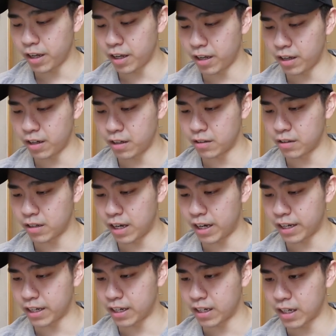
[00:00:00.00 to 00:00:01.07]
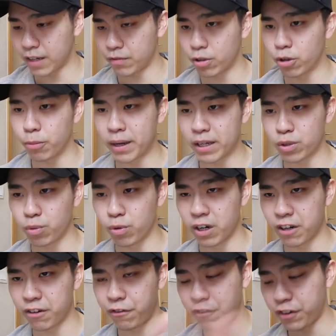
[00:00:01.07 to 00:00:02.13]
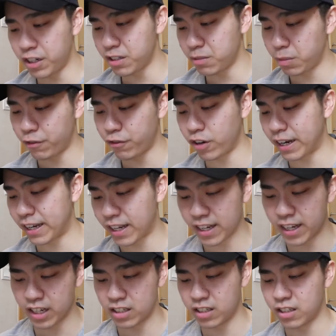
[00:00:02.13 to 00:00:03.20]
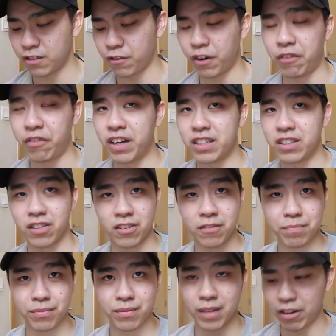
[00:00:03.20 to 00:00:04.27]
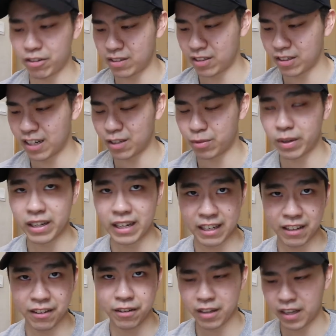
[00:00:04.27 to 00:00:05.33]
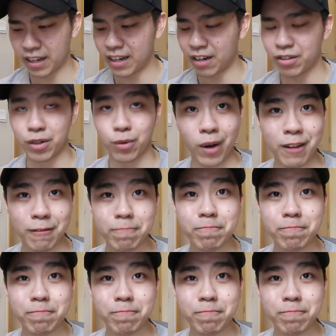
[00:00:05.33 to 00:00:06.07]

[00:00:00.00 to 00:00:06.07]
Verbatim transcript: And I kinda have to go back to work first before I can catch this Farfetch. So I'll see you guys when I encounter one.